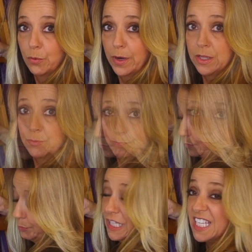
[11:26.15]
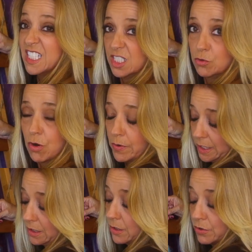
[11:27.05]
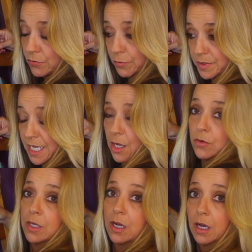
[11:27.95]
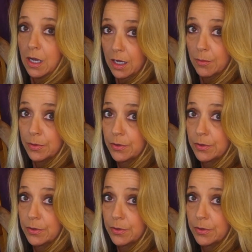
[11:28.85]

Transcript: the way the plant is growing, it goes from down, up,